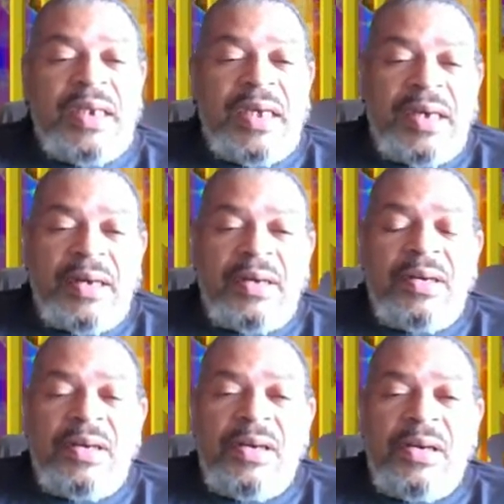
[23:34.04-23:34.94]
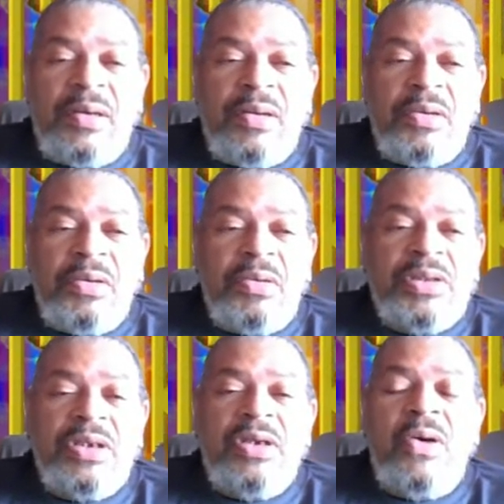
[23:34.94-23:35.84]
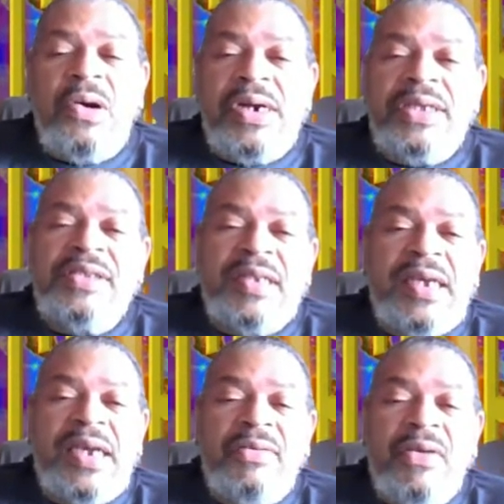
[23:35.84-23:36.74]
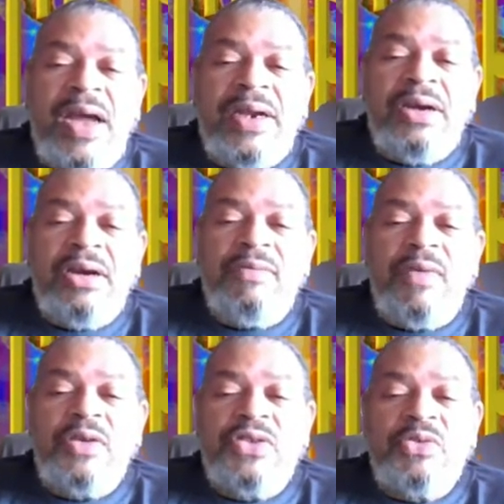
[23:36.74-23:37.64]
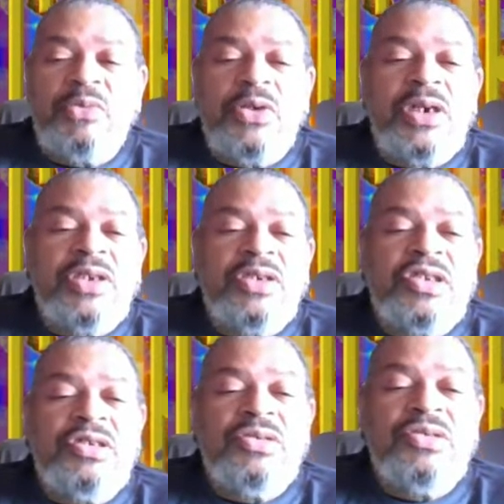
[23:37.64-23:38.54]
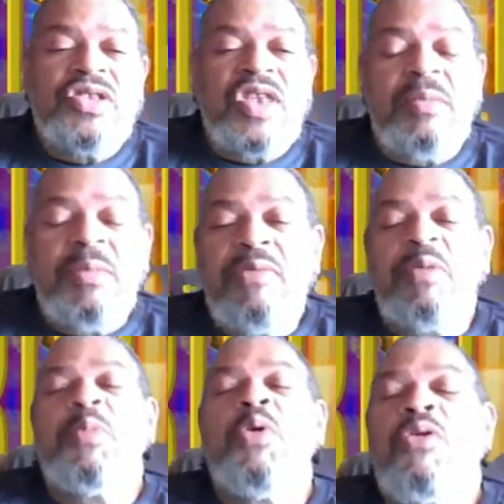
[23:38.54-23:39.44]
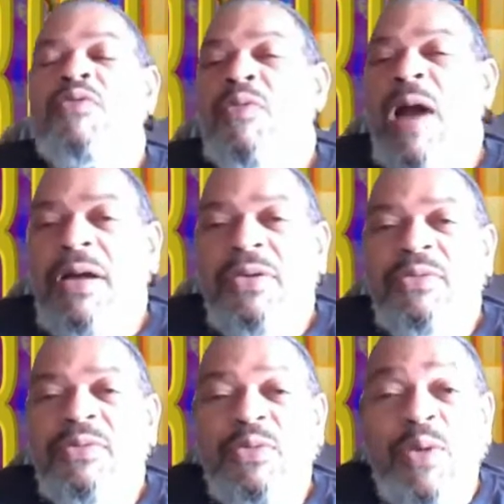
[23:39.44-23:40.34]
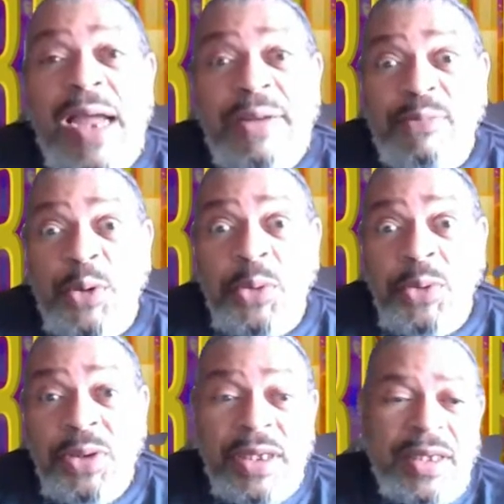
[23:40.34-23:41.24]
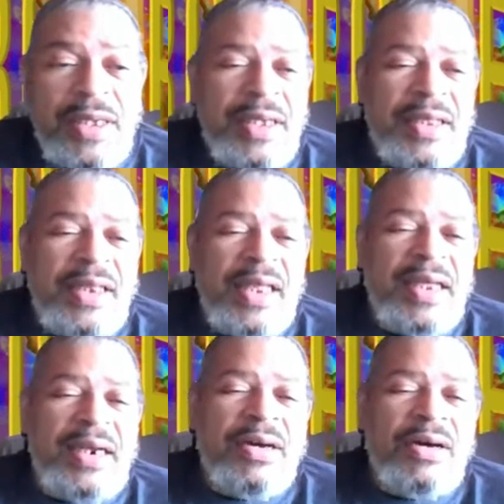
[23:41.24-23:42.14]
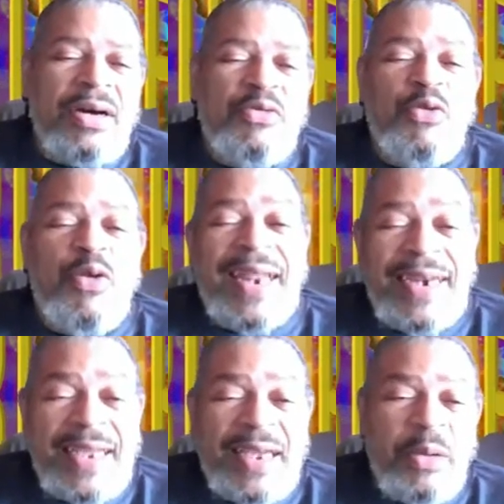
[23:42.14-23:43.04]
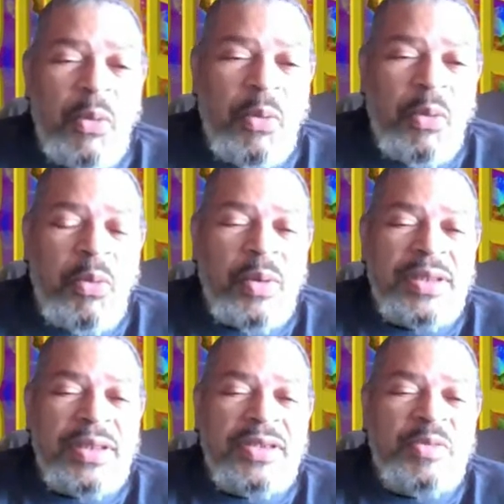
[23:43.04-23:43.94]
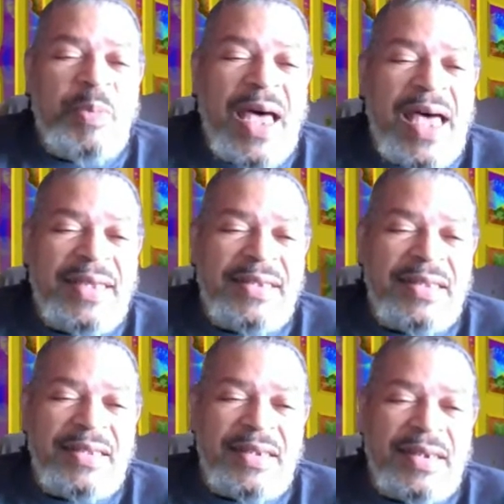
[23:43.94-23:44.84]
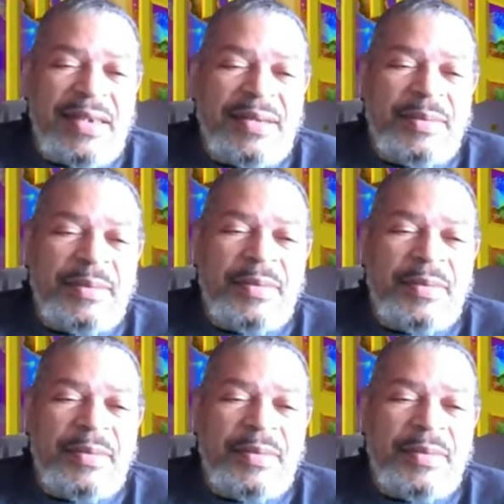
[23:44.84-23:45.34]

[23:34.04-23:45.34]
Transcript: Now, what the Lord is saying right here in verses 1 and 2 seem even more fright, frightful than or frightening what the spies had said.